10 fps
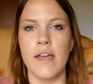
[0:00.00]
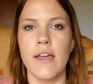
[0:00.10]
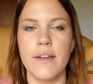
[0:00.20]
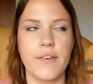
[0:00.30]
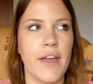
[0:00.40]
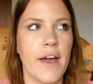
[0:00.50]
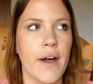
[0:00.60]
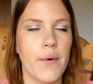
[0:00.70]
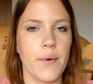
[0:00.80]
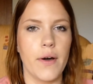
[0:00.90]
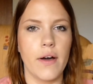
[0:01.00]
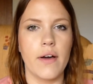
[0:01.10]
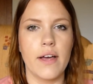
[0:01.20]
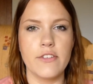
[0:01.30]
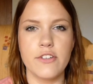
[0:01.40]
Now,
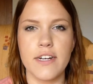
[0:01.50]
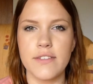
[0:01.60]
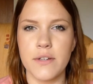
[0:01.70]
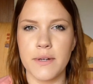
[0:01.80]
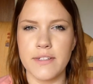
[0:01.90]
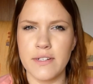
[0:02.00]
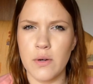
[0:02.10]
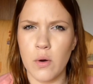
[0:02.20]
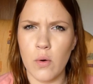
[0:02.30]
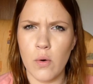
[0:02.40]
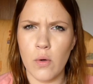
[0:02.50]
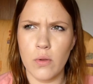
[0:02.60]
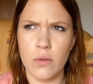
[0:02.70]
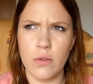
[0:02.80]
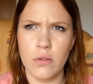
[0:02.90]
as you guys know, I did a
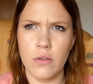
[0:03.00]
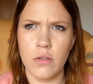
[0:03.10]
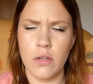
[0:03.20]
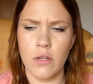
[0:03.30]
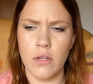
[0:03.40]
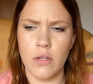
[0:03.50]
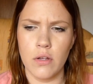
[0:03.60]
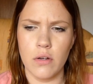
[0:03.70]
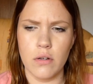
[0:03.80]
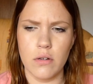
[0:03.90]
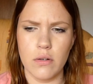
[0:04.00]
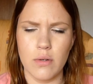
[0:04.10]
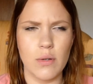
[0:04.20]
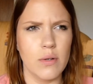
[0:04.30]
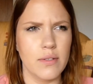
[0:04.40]
haul
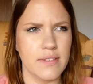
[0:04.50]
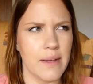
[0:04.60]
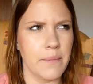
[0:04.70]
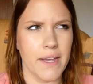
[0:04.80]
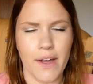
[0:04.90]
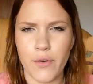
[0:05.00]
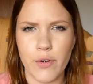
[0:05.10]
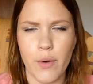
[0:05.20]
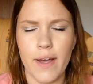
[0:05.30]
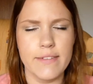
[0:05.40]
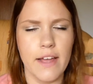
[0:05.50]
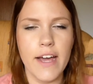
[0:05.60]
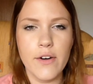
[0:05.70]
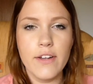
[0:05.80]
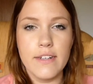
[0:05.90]
or something, I don't know.
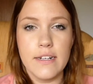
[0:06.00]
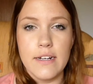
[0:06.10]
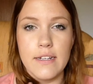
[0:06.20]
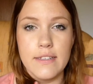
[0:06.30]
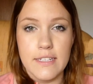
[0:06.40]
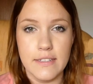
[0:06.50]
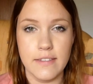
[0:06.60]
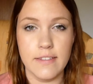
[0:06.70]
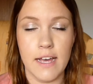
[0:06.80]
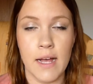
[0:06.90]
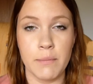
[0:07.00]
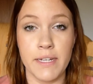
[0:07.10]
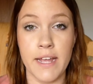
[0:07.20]
I got this in